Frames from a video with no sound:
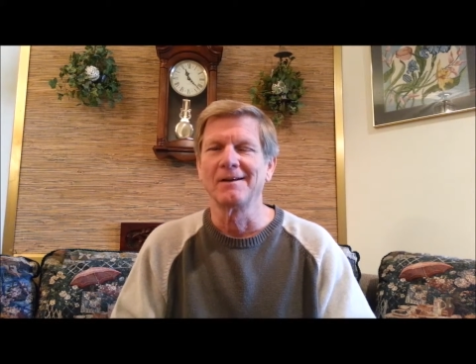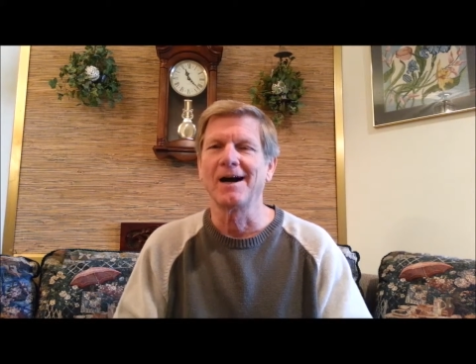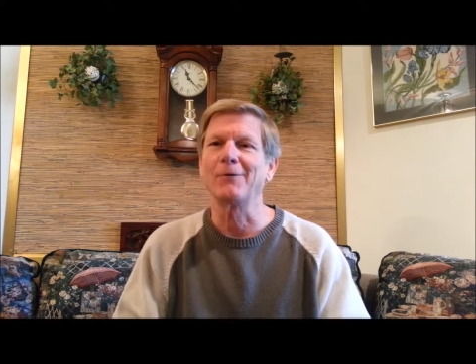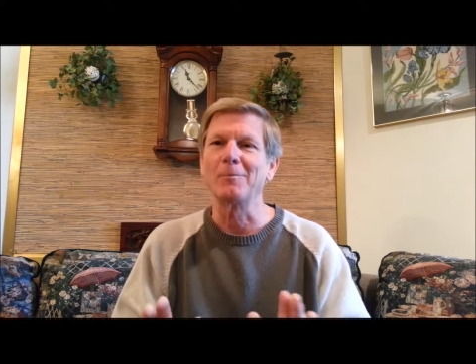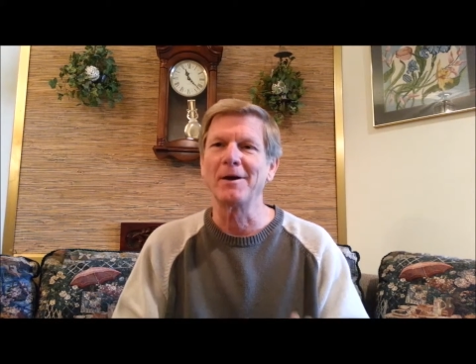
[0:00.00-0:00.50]

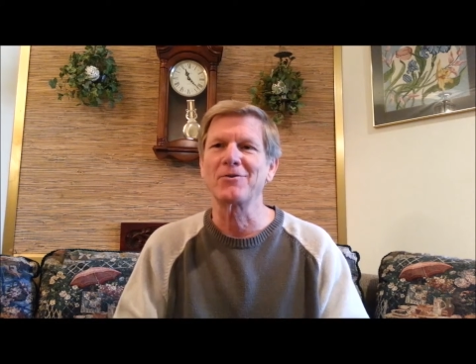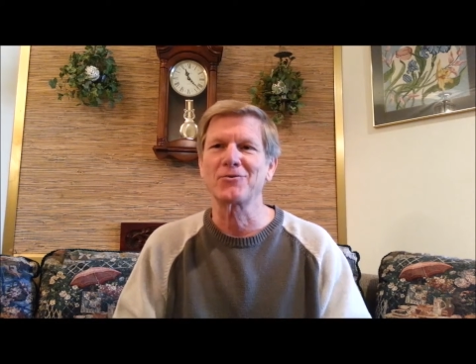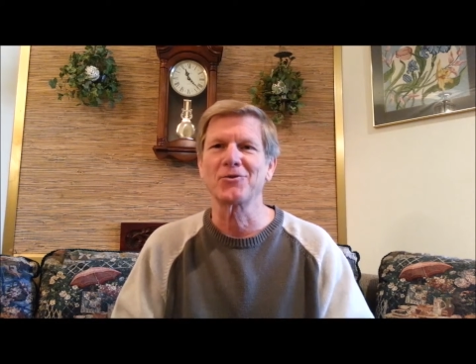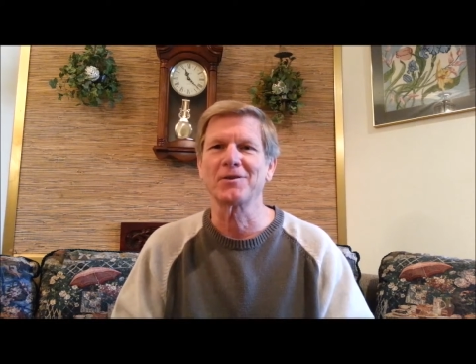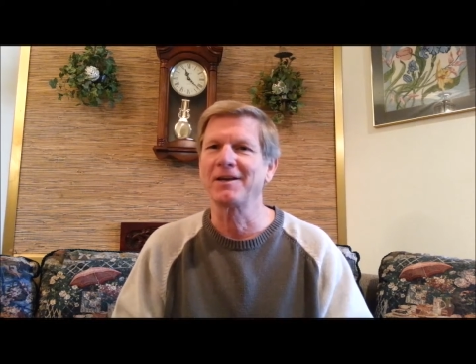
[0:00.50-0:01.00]
I will make
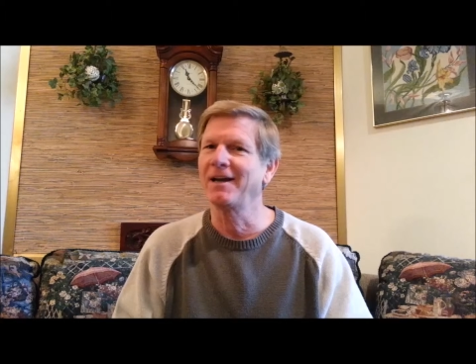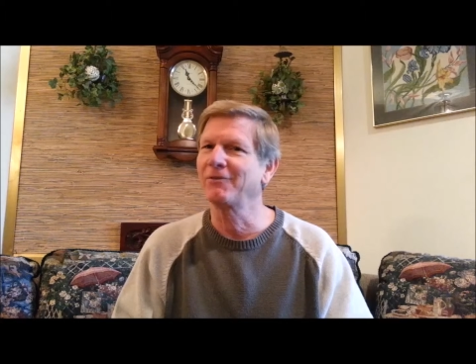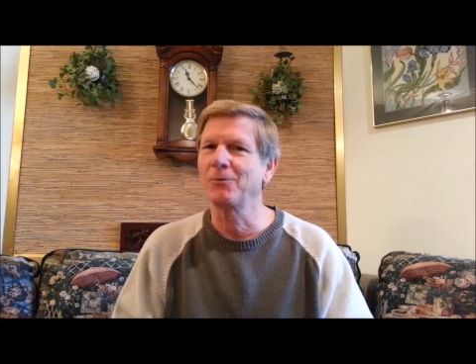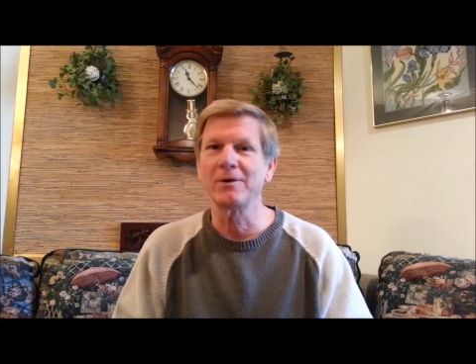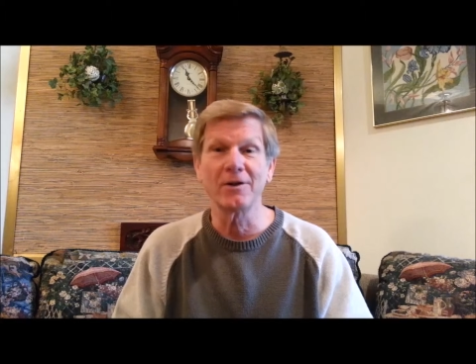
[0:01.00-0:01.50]
sure that
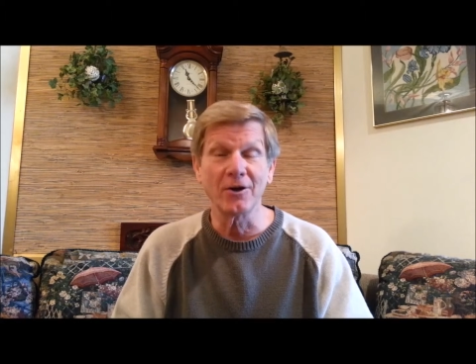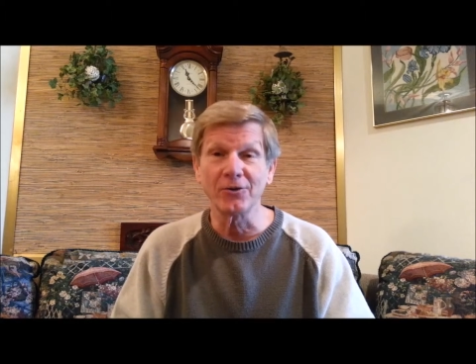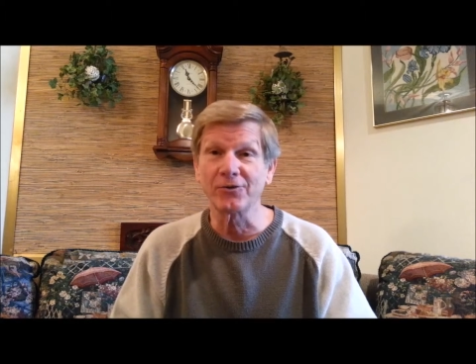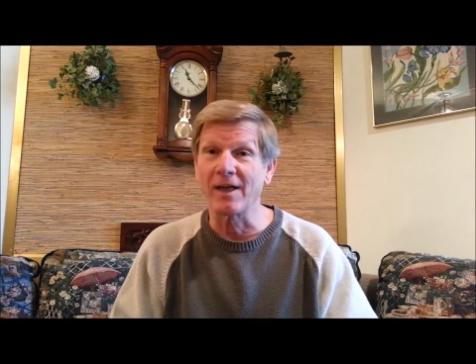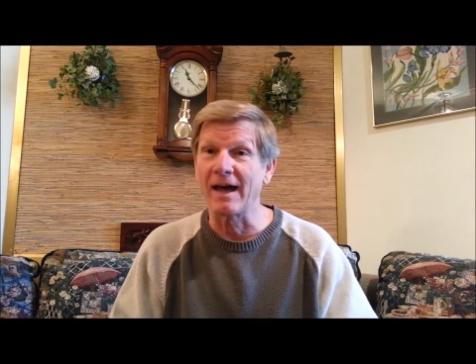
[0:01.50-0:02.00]
everyone
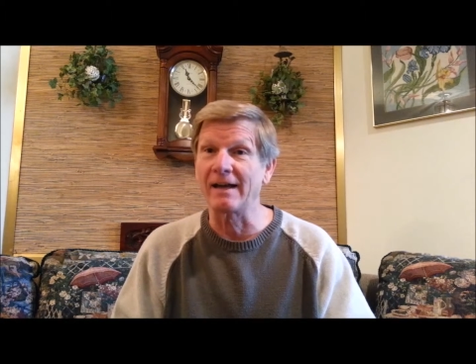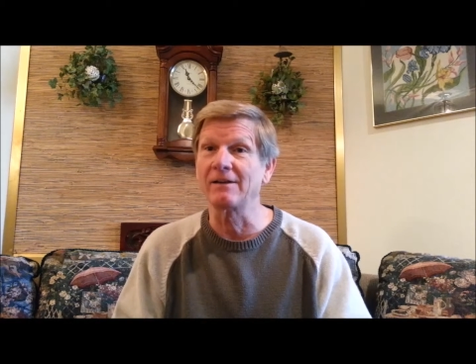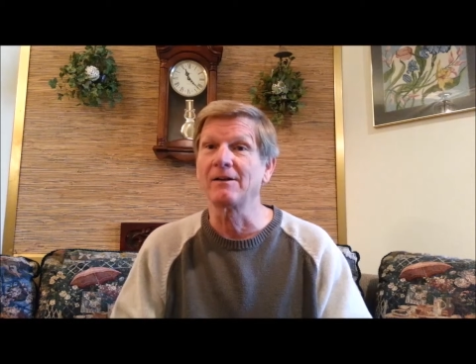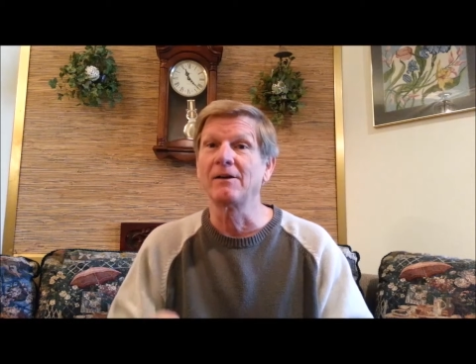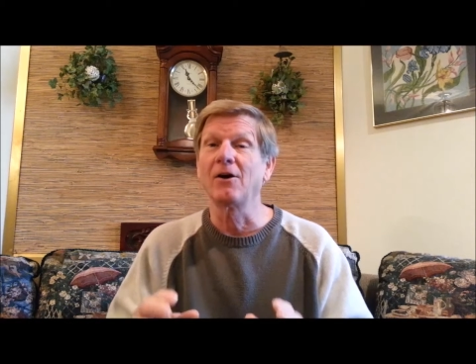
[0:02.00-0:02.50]
knows that,